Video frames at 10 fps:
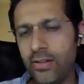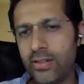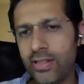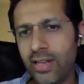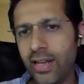
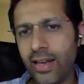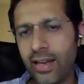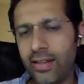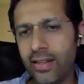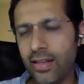just like
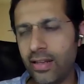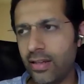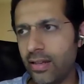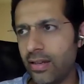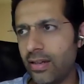
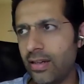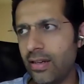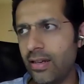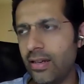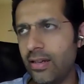anything
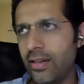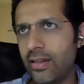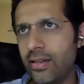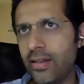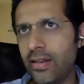
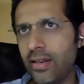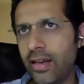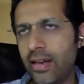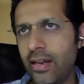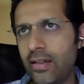in
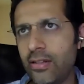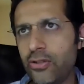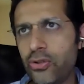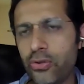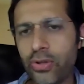any other
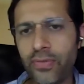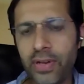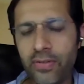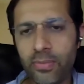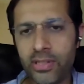source of
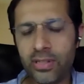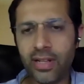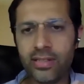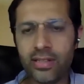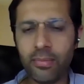information
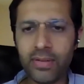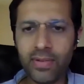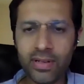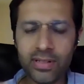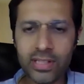that's coming,
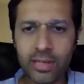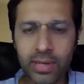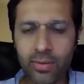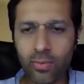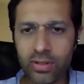whether it's
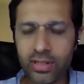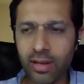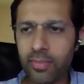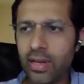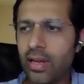email,
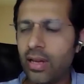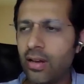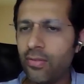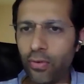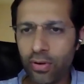WhatsApp,
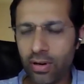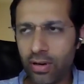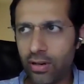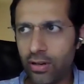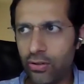for
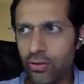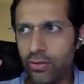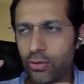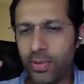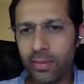you
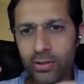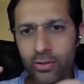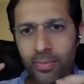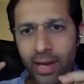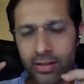to be able to
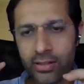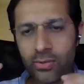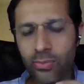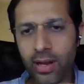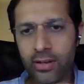manage
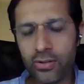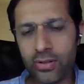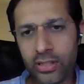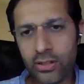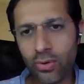it well, you
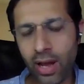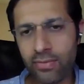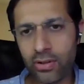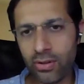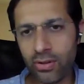need to have
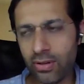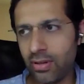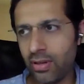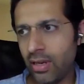a good